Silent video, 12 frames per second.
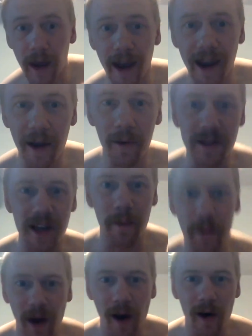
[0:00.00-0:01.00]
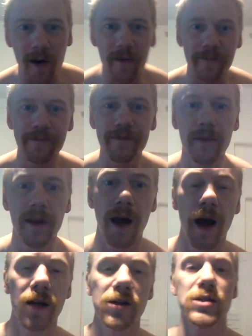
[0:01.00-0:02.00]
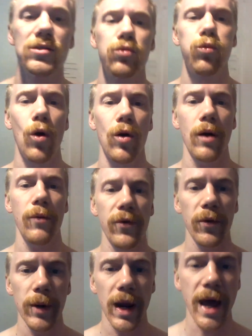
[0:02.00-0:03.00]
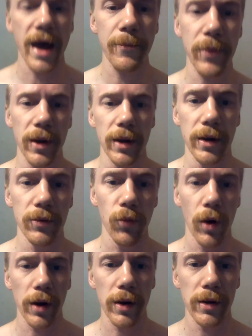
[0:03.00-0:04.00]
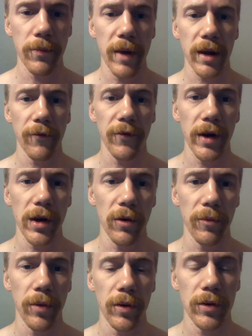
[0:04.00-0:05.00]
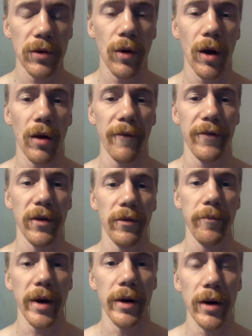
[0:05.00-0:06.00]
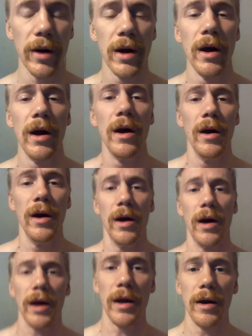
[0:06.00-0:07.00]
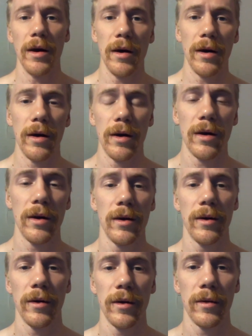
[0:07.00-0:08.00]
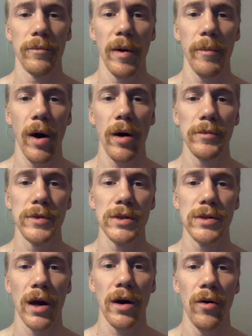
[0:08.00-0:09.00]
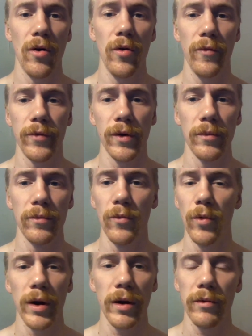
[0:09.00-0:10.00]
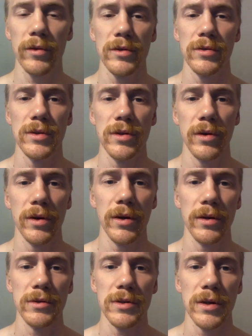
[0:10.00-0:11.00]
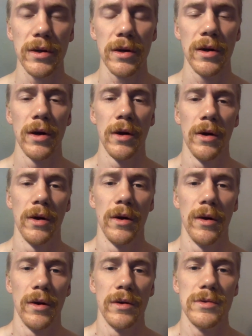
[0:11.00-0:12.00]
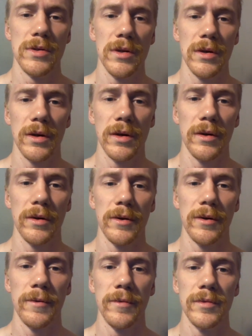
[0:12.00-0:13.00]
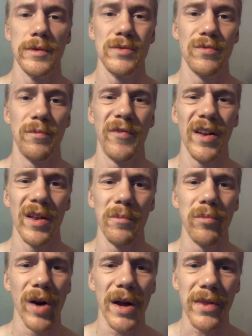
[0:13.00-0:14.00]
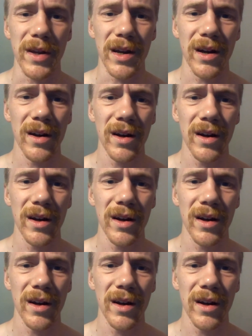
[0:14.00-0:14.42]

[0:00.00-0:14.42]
Hey, what's up, y'all? I just woke up from a nap and wanted to make a video while I'm feeling better. I, uh, my mom just got home from whatever she was doing and she, she, uh, is feeling breathy.